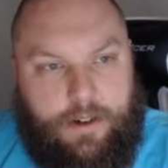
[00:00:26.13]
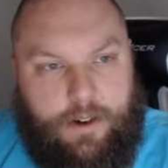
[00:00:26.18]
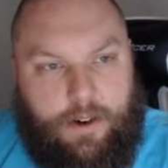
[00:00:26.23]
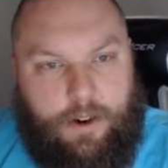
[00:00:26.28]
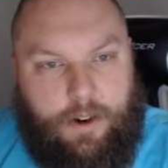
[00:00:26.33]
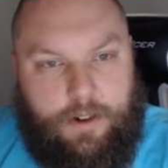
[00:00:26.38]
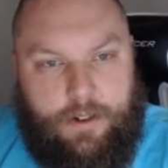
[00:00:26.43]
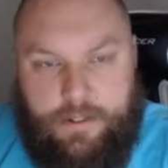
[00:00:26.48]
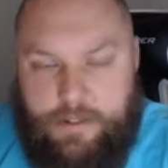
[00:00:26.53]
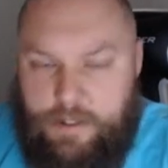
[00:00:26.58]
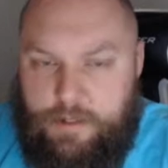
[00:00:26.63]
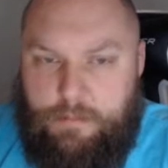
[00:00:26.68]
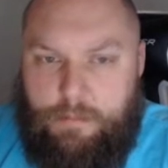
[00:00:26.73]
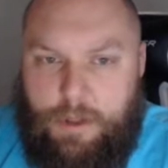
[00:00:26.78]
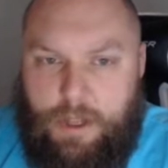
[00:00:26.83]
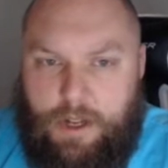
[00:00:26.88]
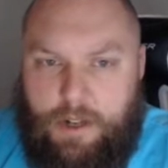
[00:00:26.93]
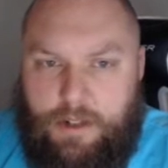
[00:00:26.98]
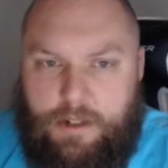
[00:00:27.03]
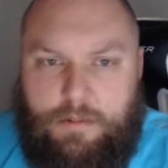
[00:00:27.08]
Odyssey
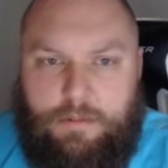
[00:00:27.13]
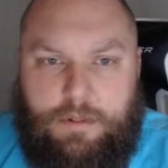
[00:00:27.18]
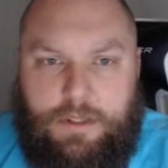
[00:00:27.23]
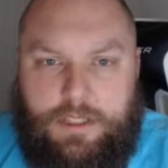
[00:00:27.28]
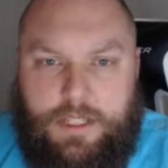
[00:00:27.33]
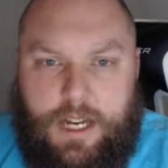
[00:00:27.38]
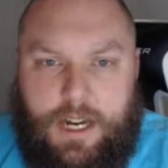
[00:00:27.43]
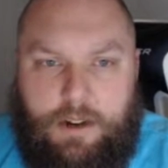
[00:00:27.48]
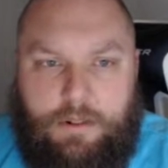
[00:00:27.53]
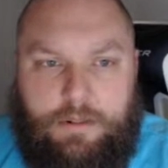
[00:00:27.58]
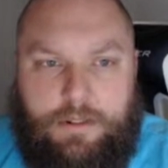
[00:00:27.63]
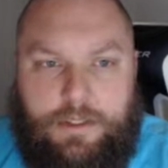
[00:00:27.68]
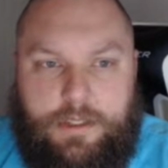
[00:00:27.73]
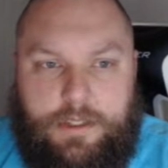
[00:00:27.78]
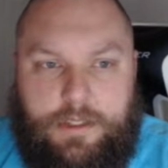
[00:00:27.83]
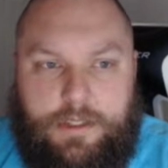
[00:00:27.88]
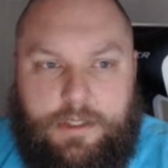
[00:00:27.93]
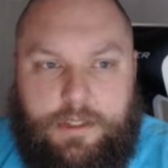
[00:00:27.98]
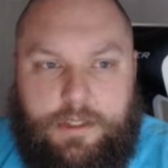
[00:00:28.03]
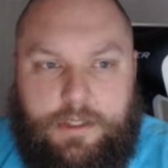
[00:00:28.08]
Block was out,
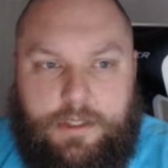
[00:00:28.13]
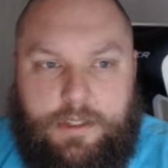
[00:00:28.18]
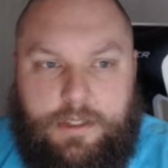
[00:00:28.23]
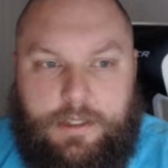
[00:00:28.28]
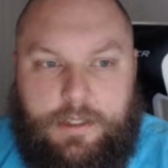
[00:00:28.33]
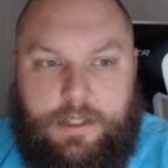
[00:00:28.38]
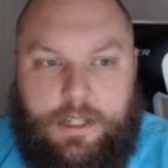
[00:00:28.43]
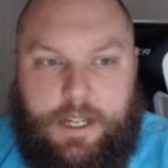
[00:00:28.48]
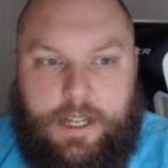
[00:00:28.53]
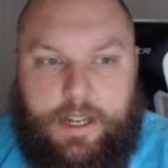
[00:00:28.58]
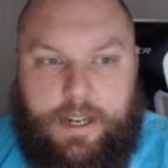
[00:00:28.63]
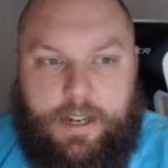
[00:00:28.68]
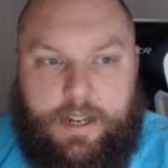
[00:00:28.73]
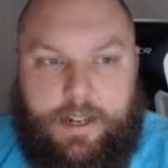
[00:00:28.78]
and